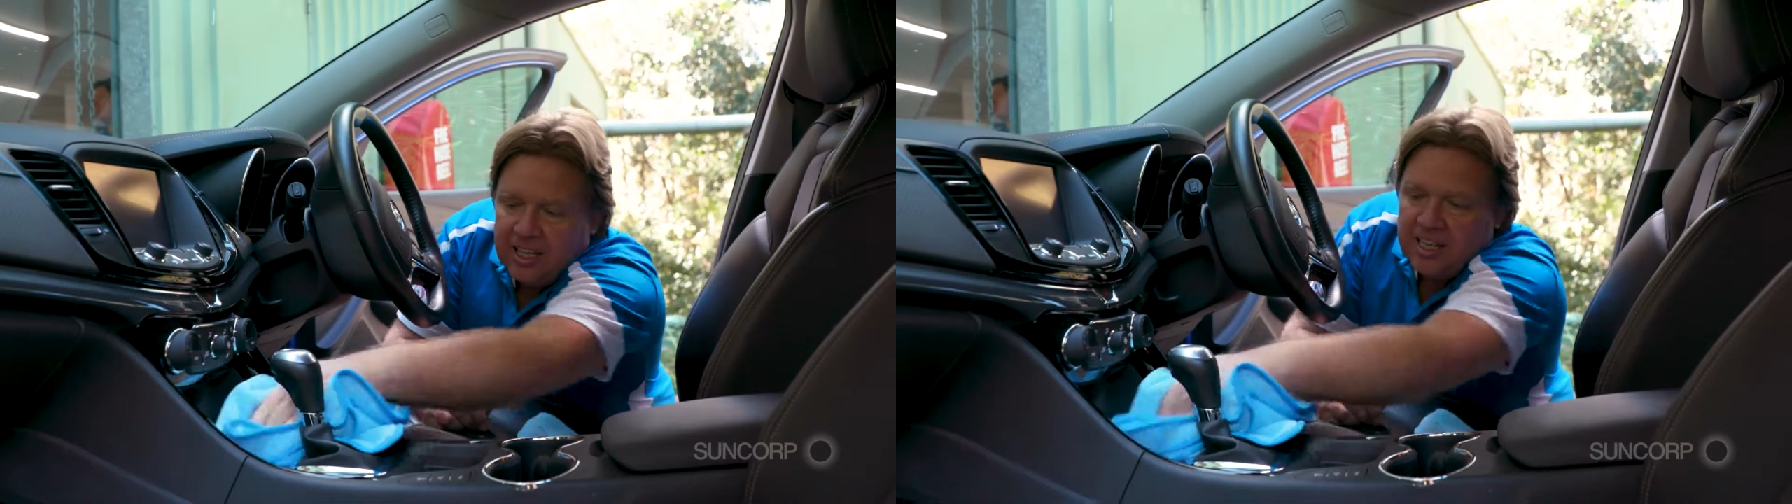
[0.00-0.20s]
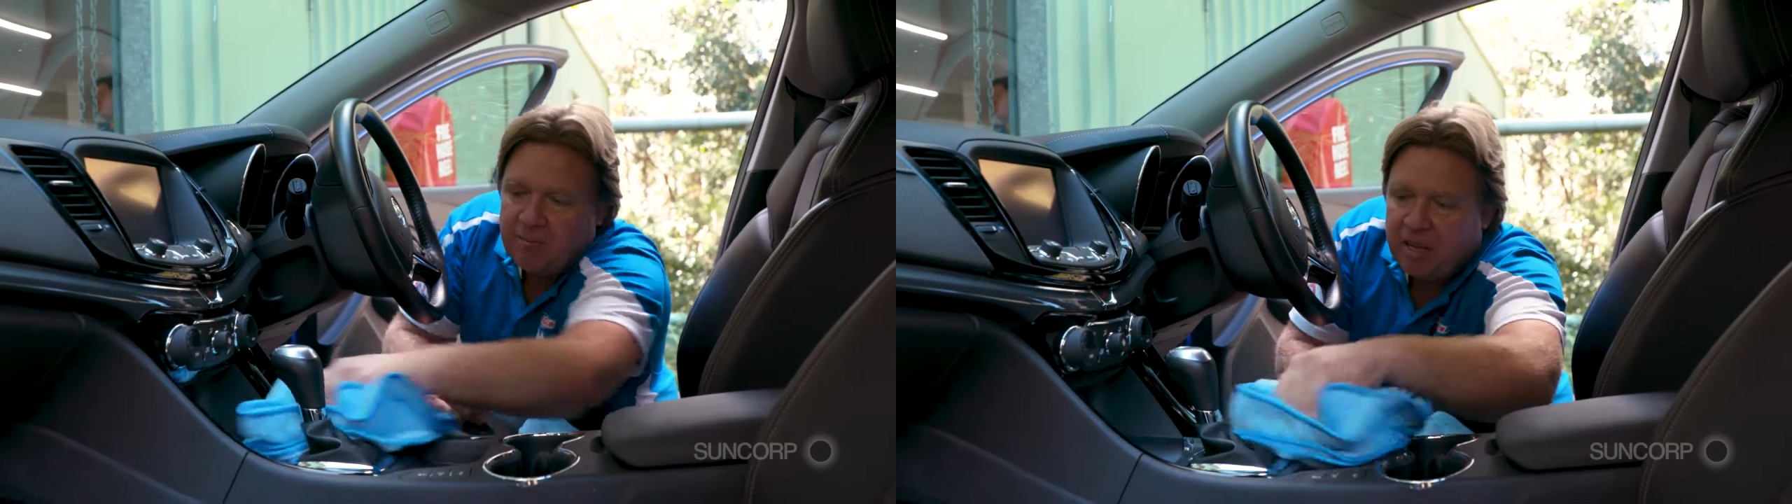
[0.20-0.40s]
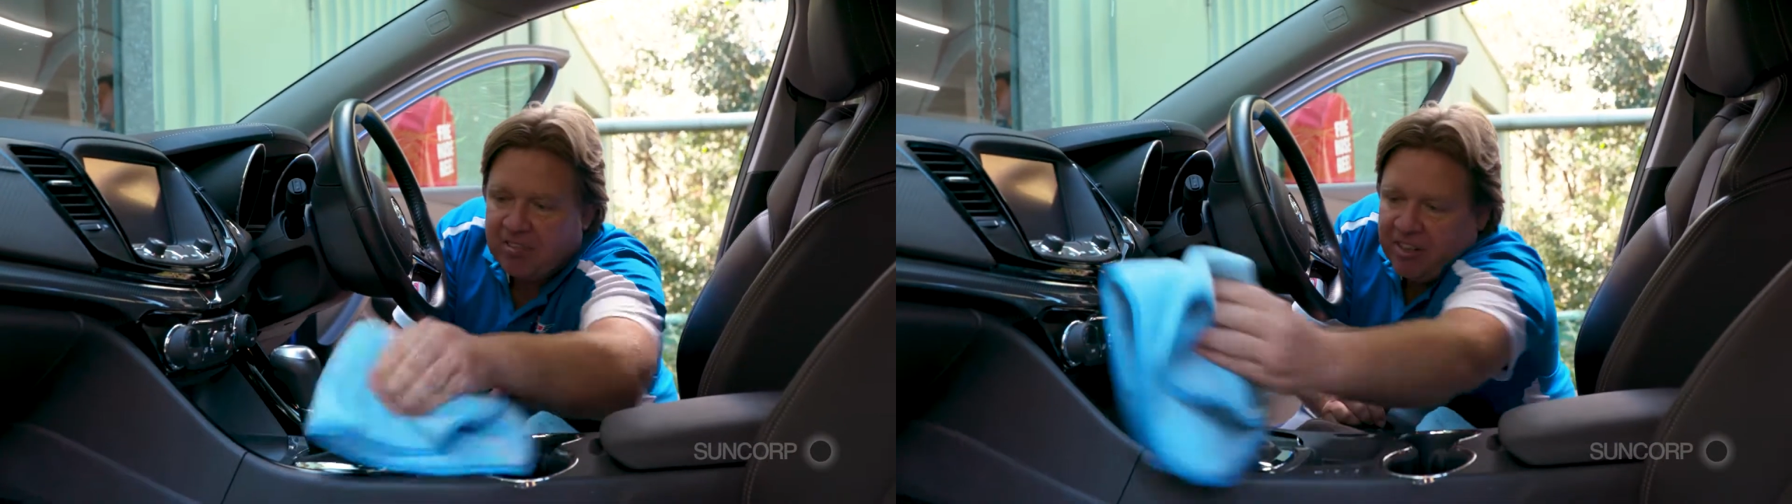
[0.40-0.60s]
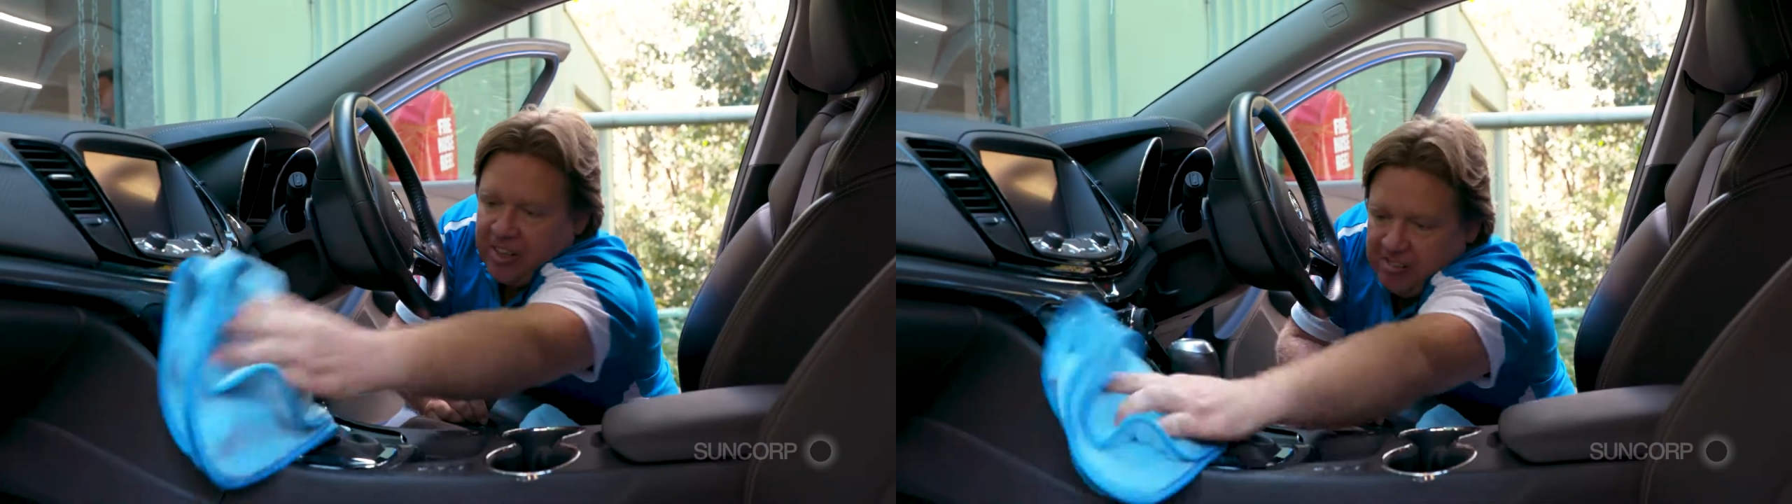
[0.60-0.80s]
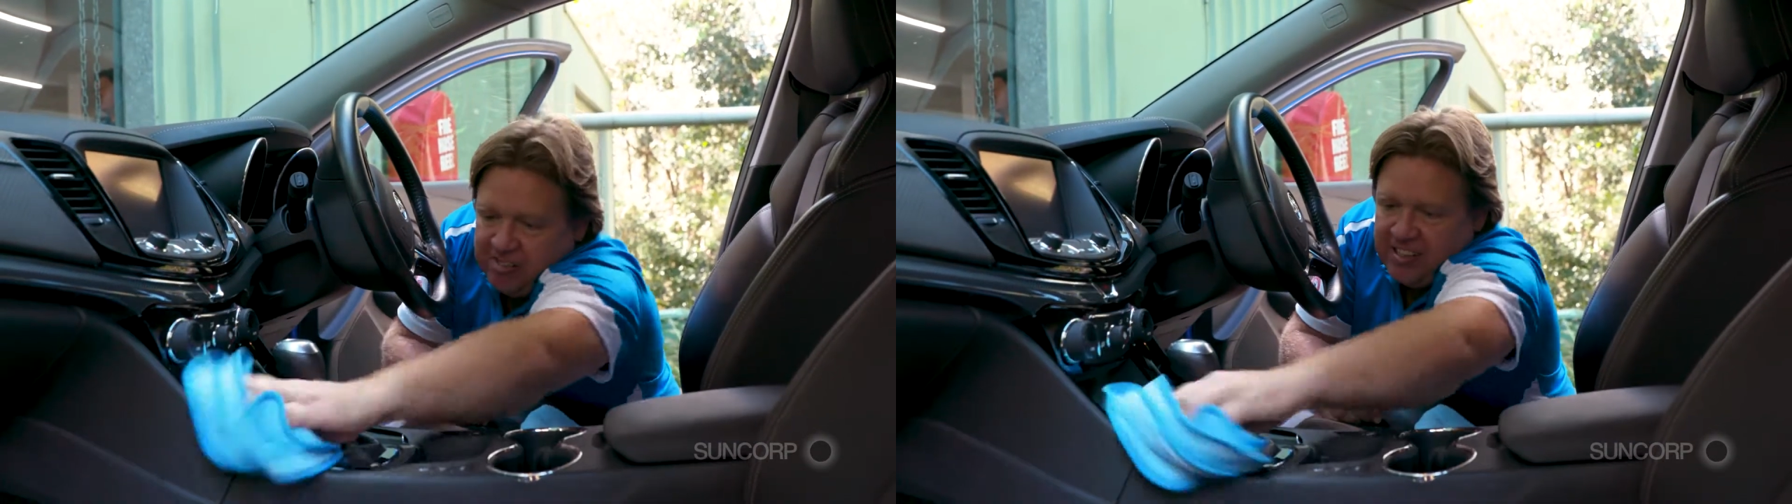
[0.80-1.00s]
and buff it
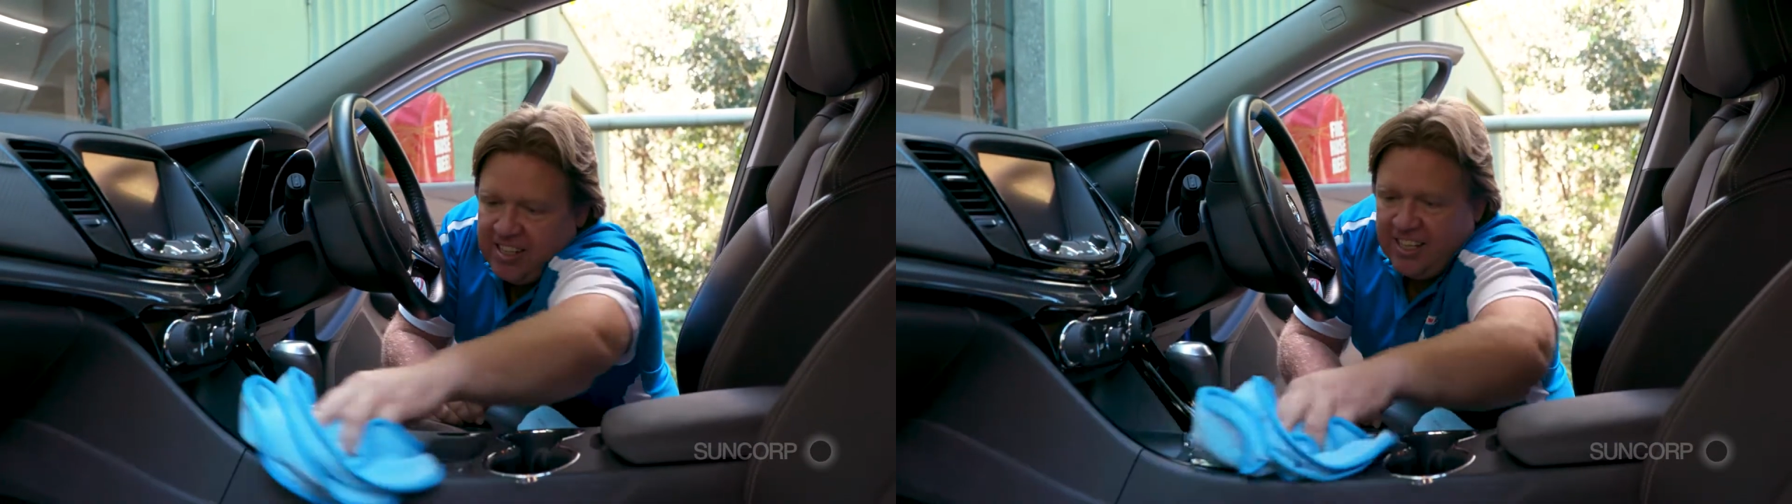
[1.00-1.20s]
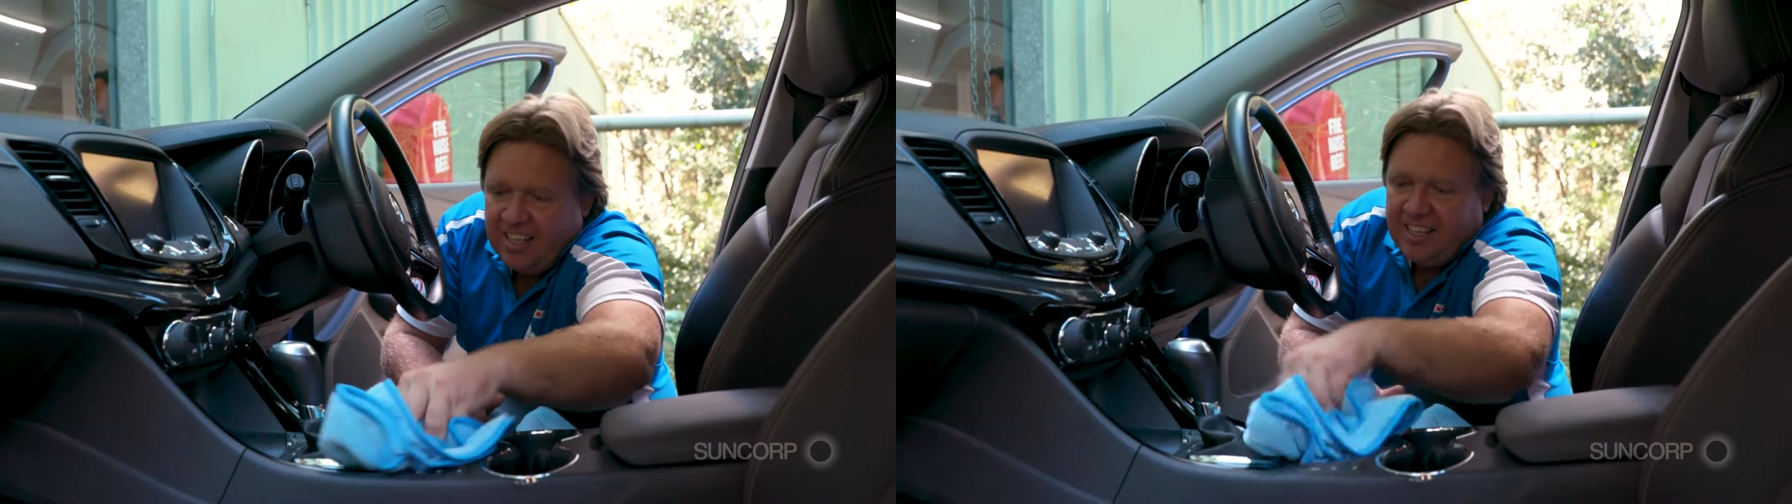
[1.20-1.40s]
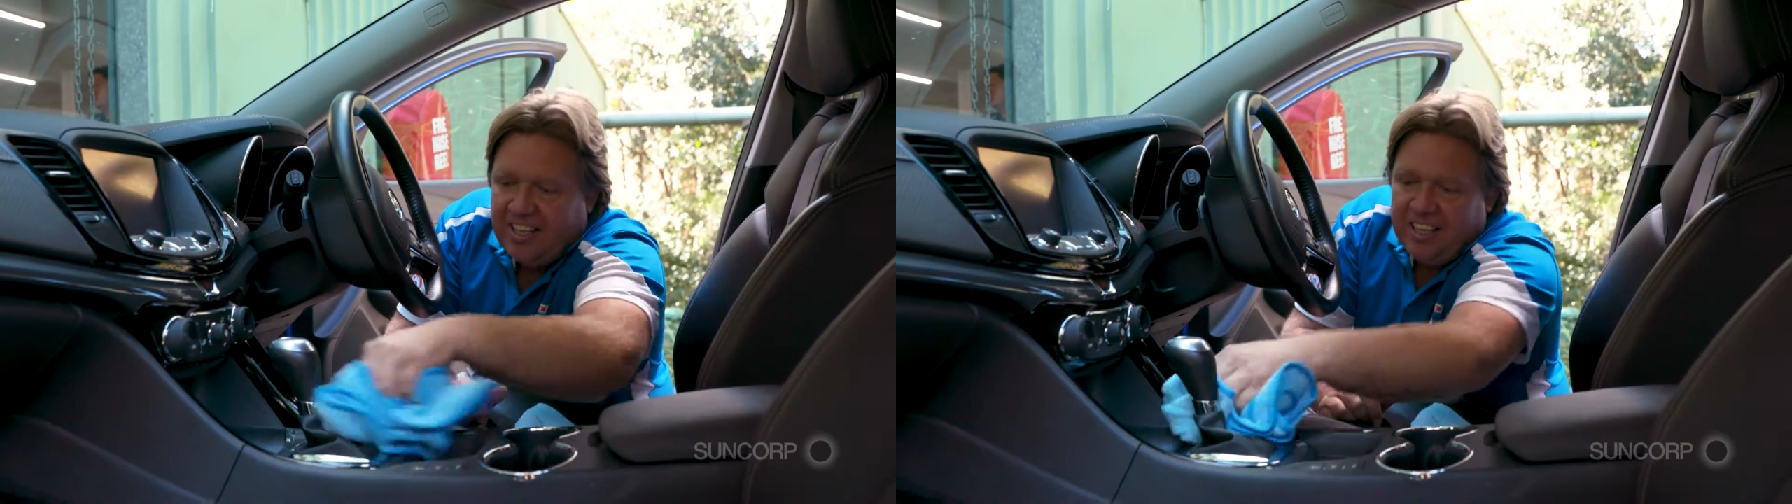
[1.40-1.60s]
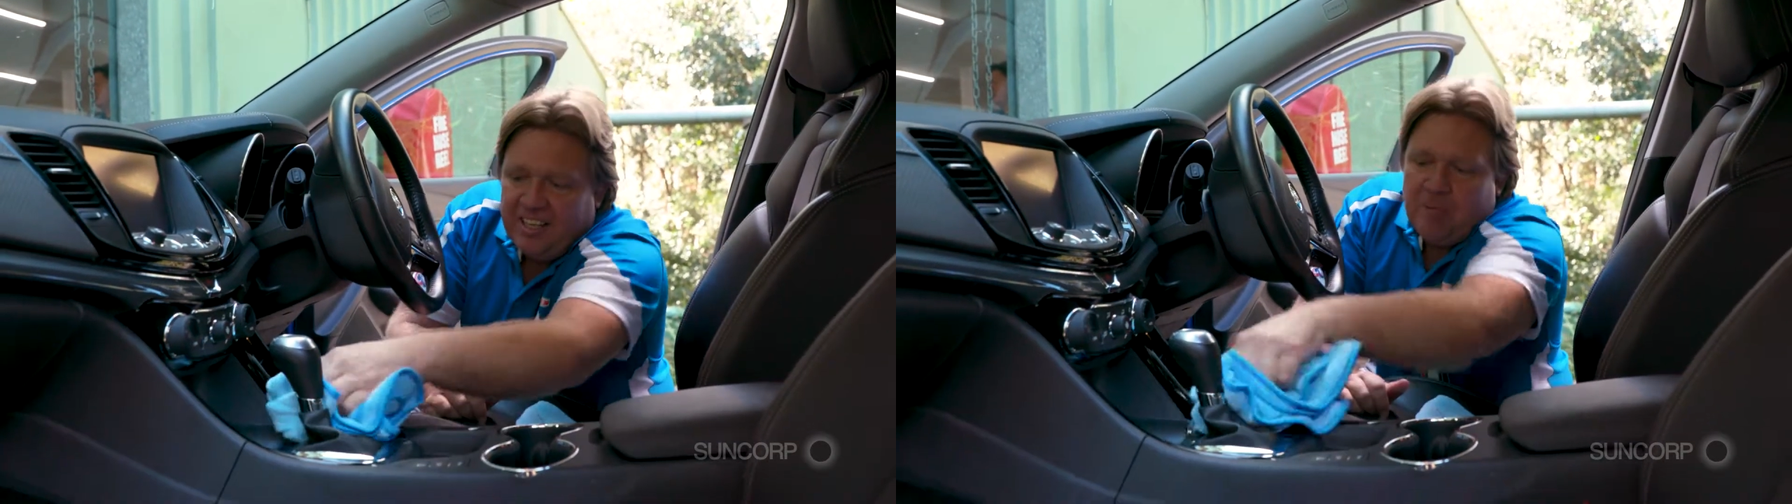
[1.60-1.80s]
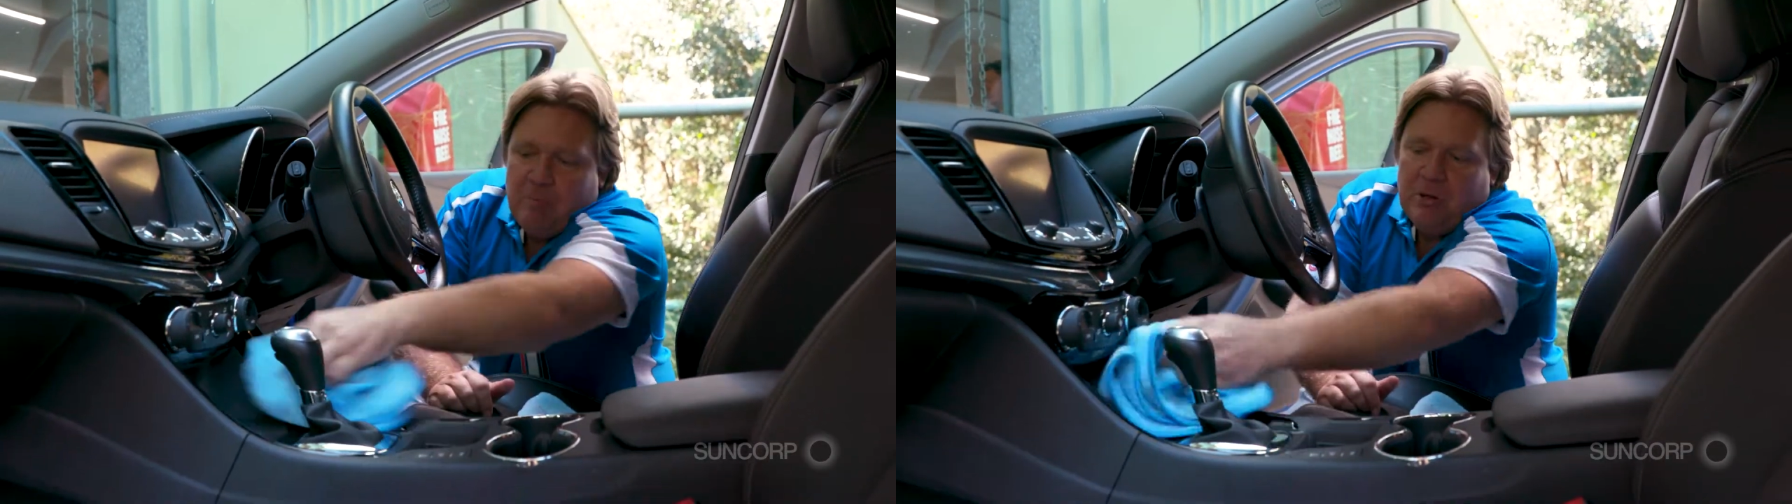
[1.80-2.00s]
off.
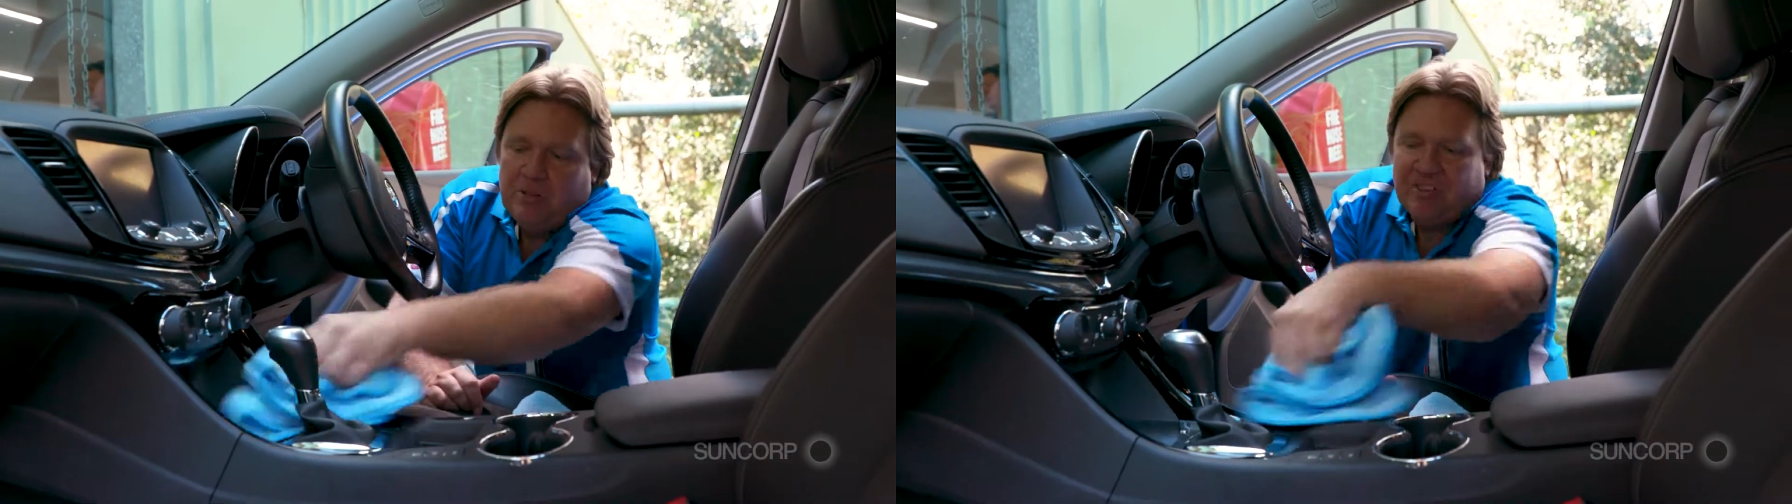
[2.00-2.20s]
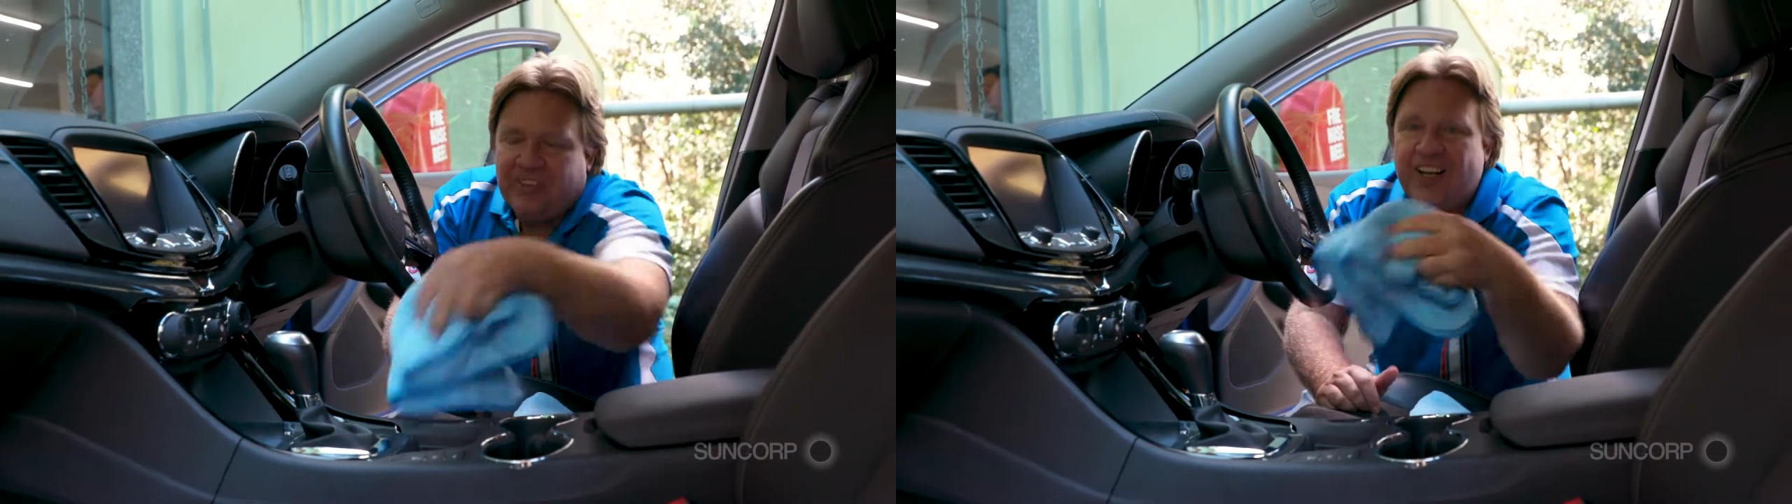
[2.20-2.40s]
Beautiful,